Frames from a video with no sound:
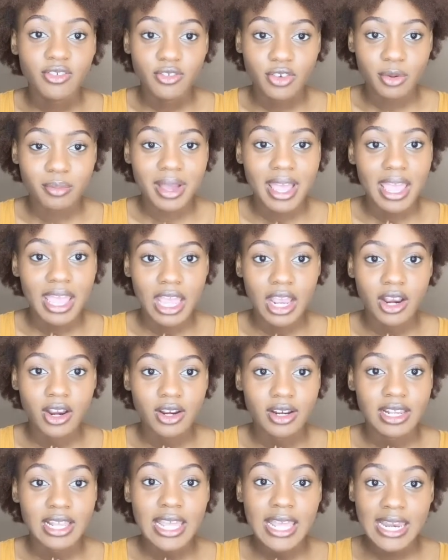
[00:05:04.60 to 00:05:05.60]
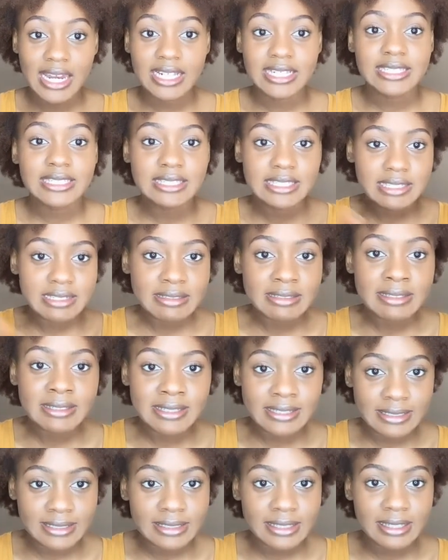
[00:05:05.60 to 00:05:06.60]
for my hair and it's
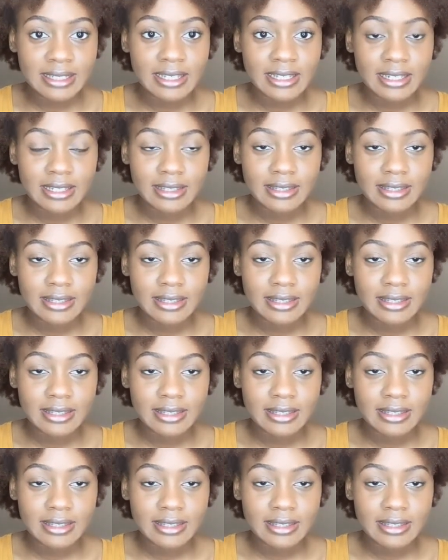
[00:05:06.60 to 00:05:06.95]
this length.